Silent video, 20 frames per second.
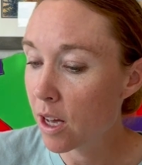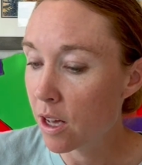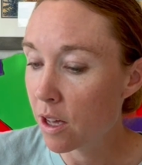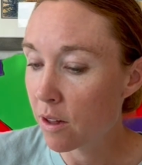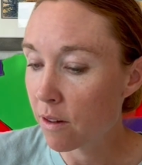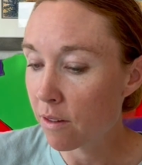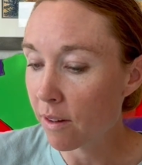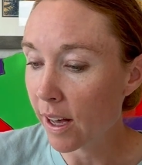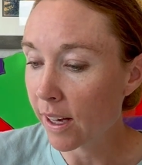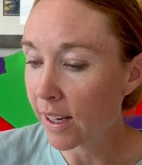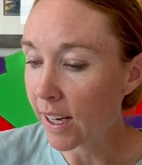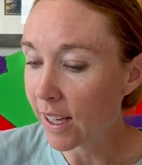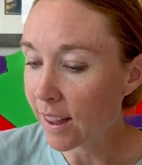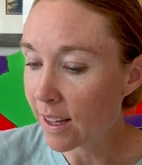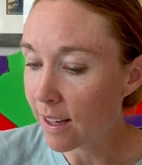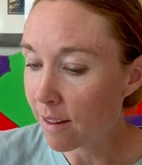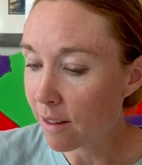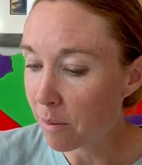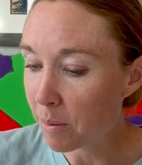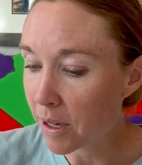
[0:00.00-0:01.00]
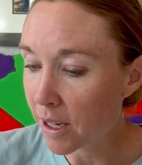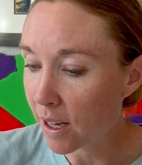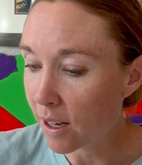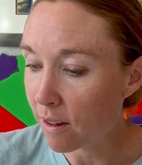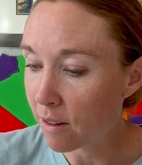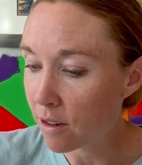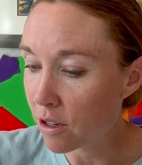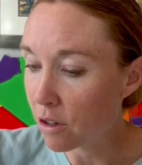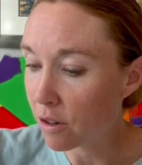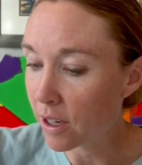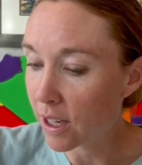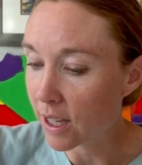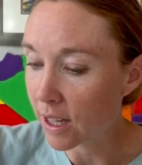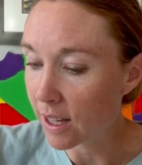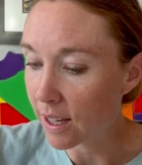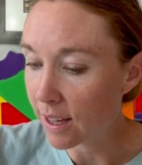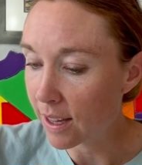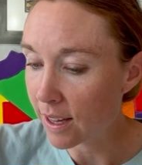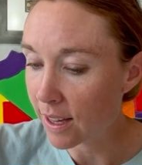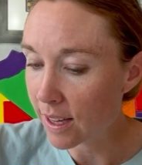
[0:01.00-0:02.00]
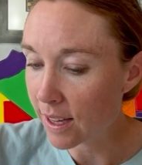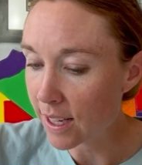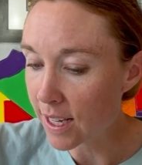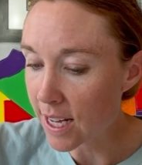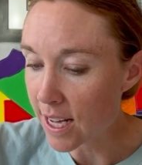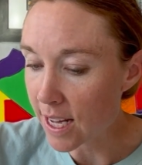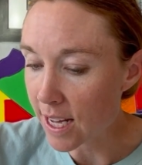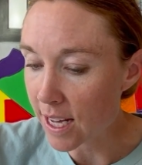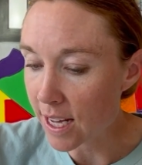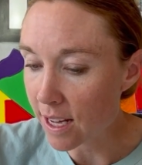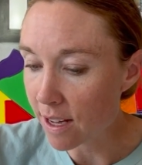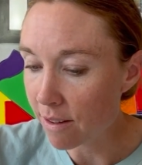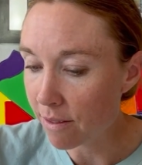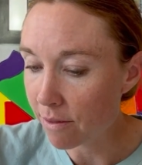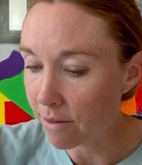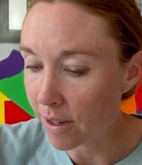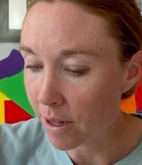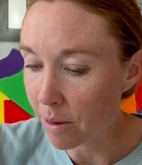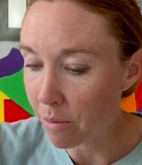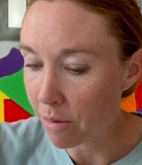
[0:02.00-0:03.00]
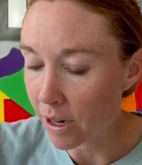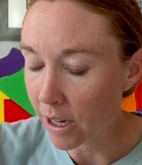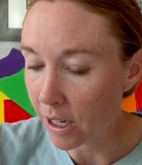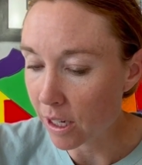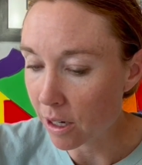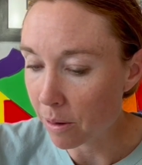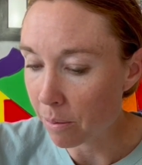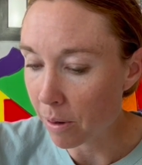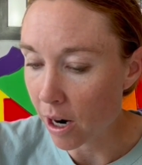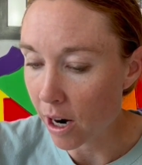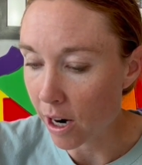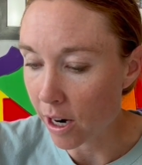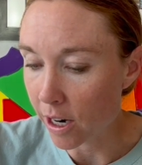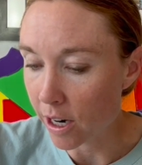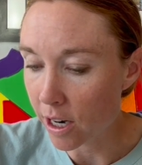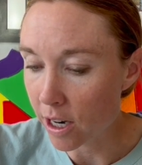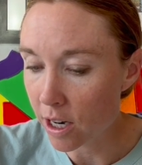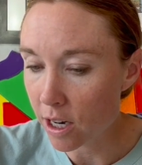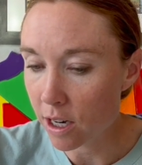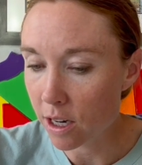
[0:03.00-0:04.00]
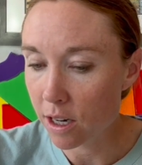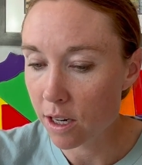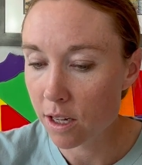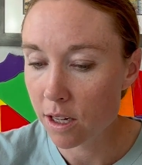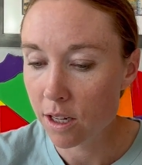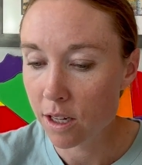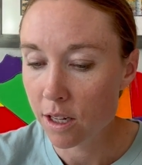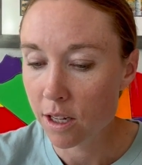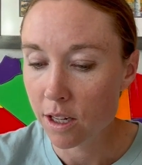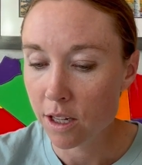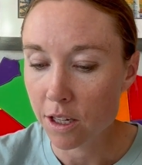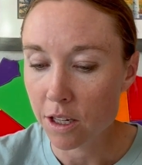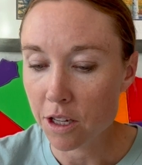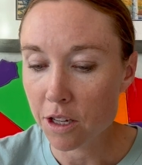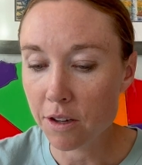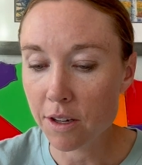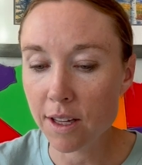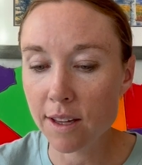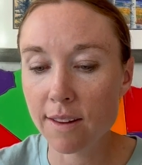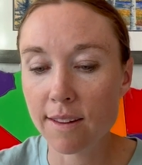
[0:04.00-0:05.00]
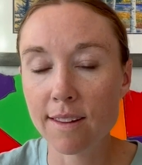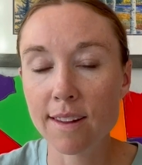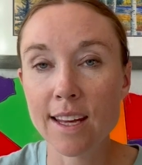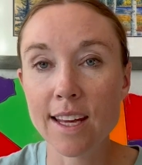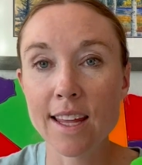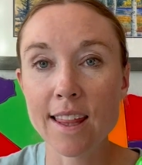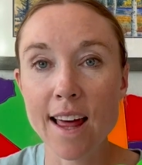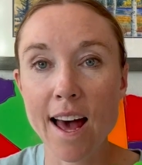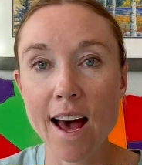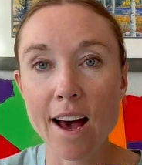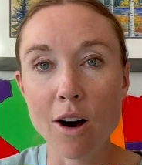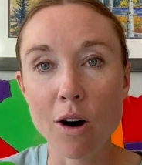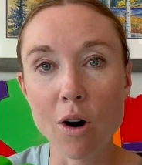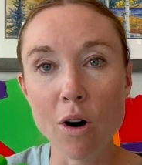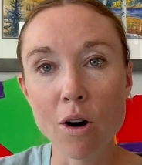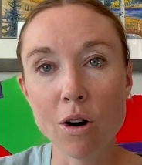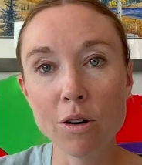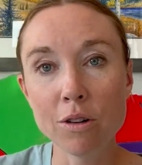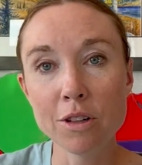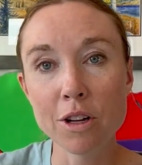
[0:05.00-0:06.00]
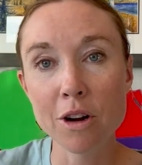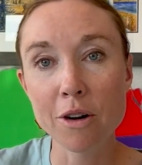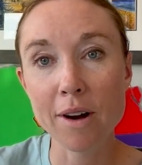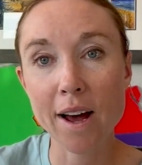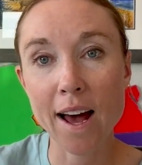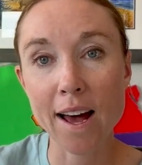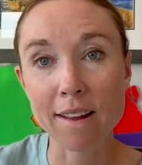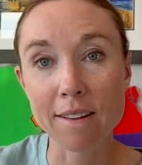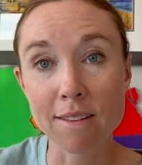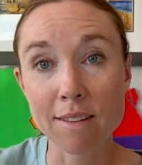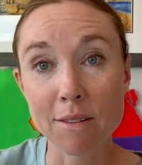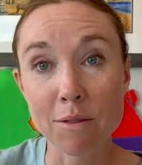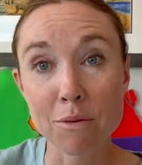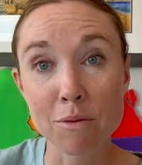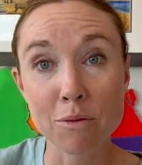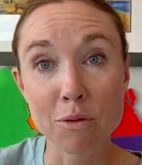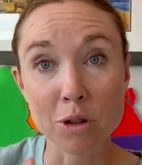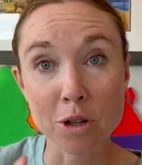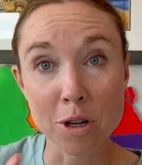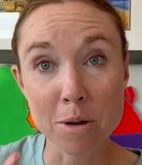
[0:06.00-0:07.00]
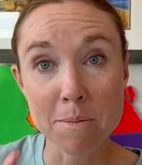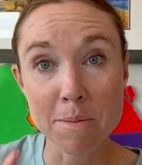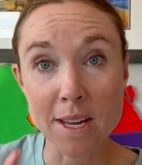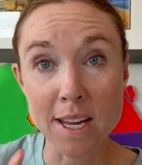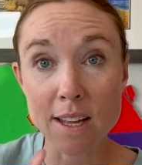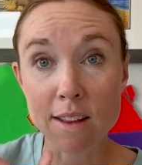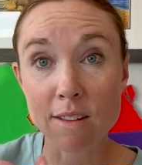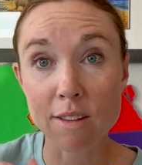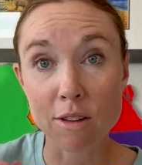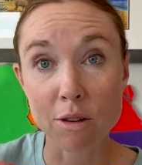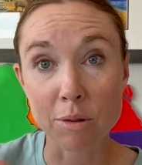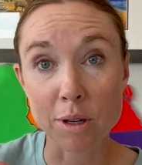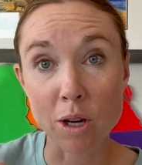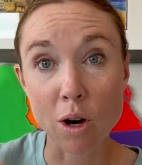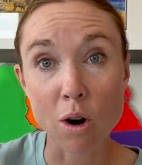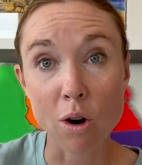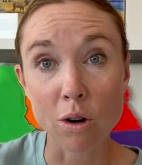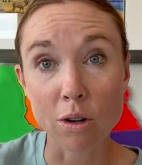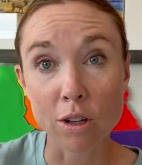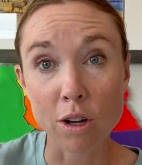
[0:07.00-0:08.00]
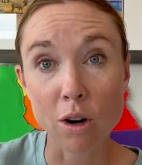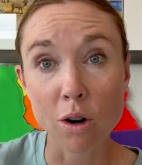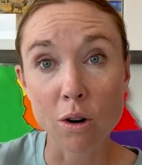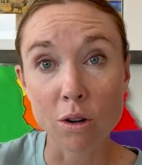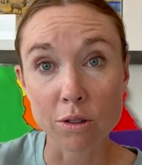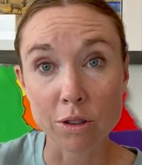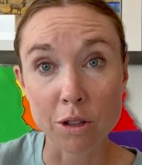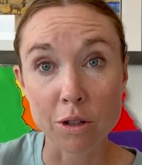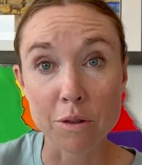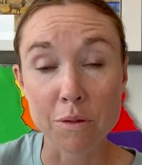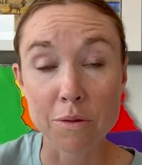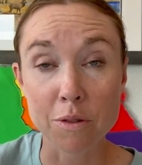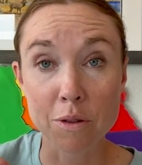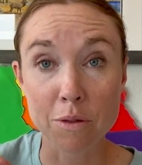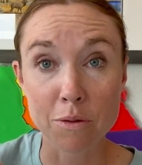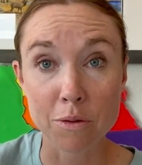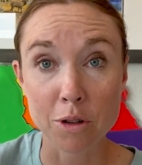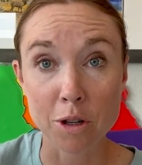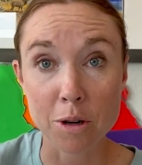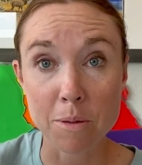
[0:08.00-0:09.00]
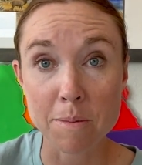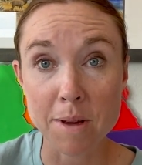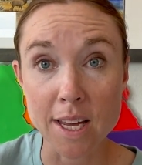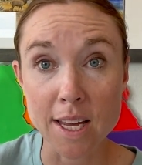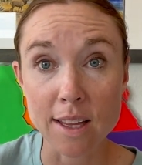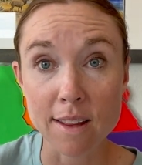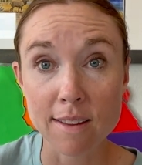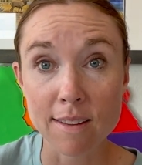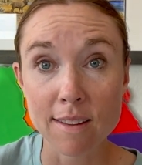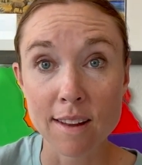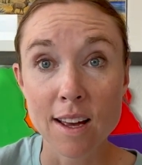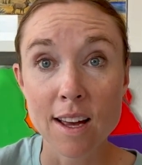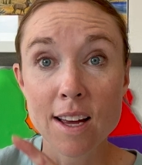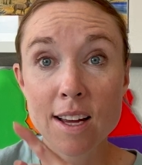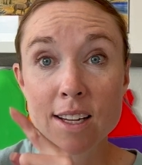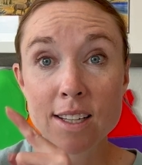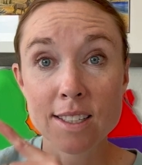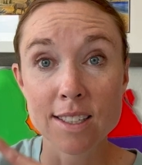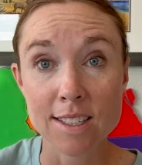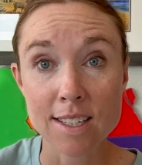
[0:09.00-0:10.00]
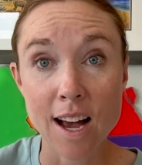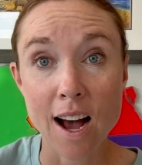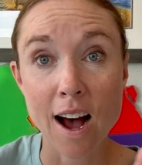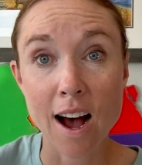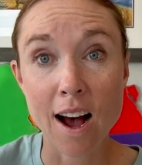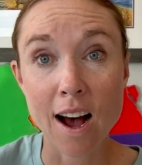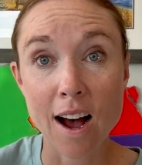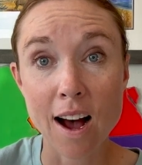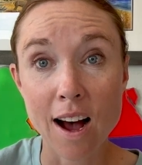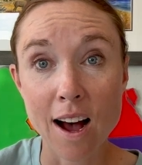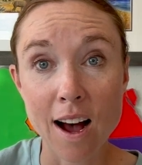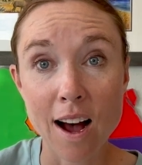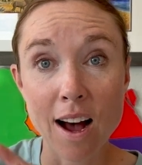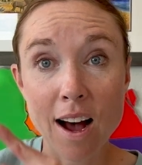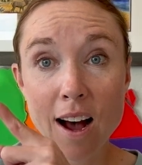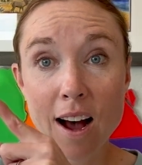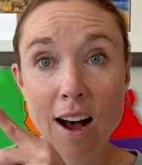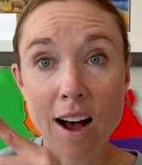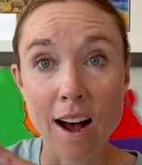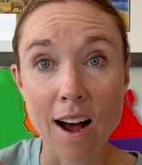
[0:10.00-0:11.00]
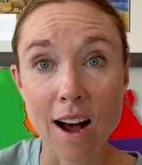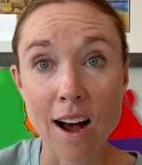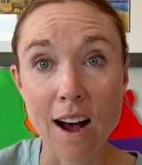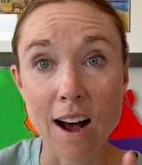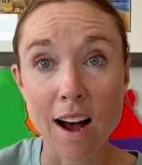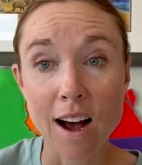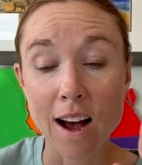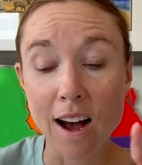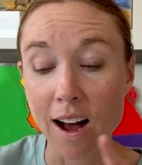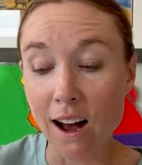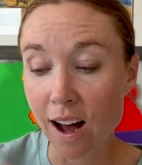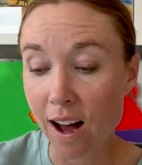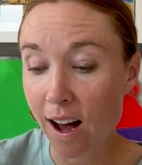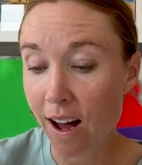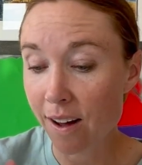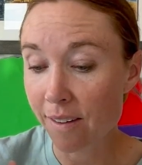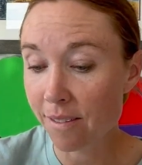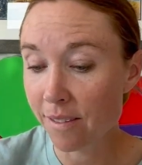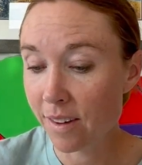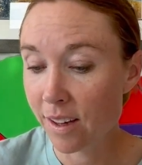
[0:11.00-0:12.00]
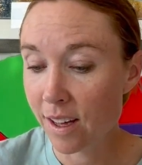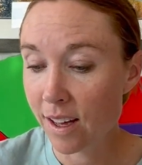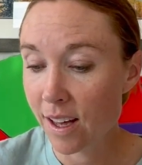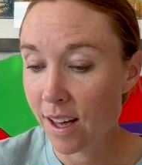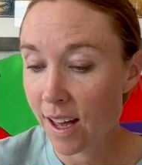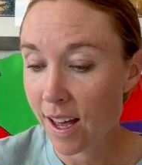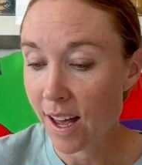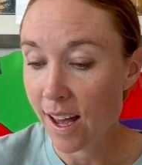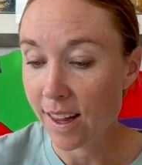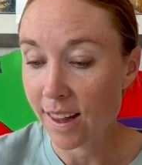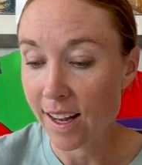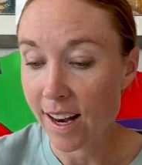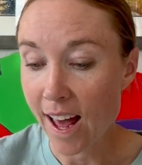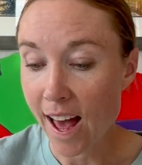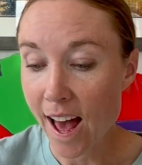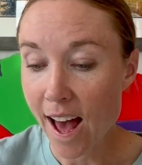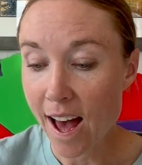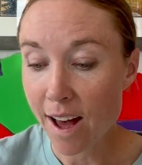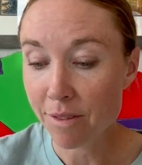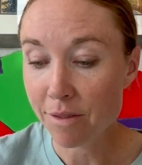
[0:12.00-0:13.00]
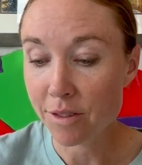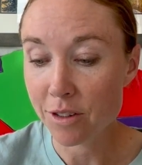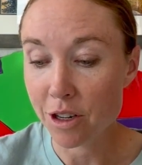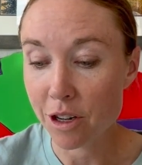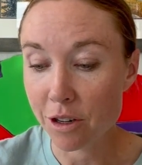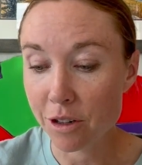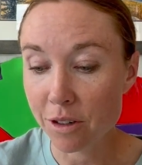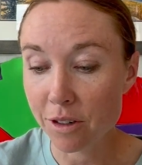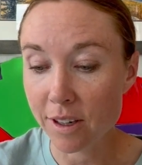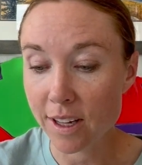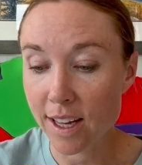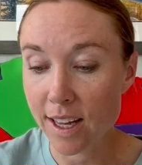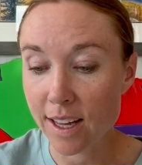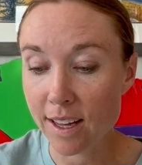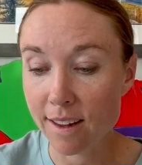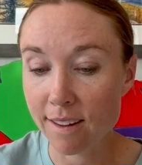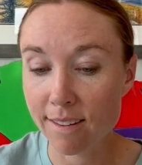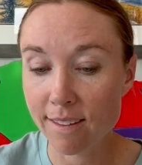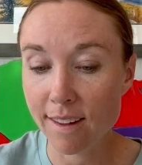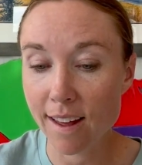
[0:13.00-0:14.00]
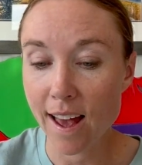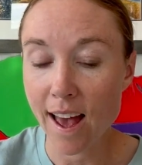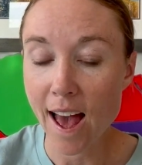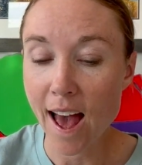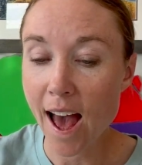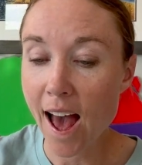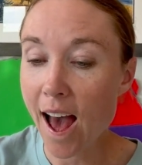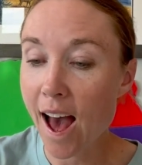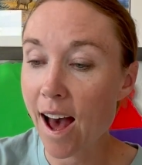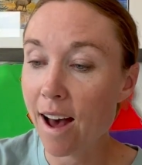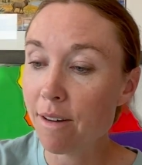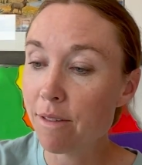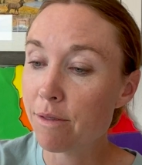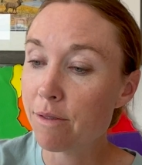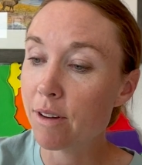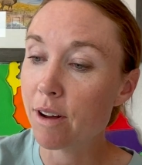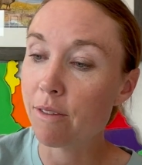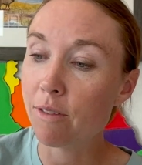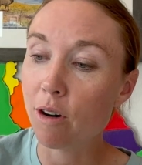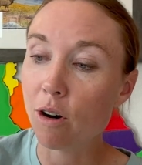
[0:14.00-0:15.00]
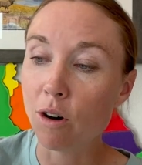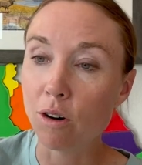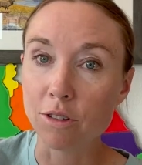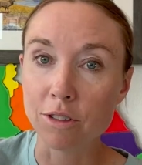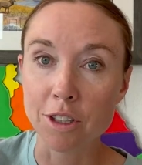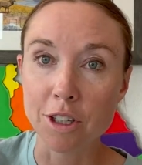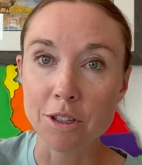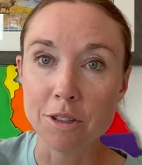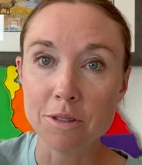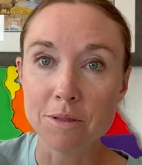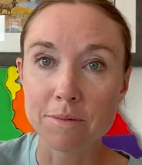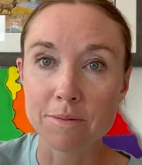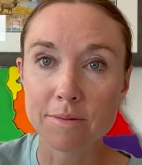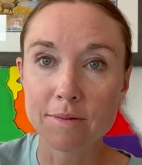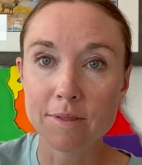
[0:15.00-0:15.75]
So I like this because you can see, if I break it apart, you can see that a whole note has 4 beats. So we hold a whole note for 4 beats. Ta. And then a half note is half of a whole note.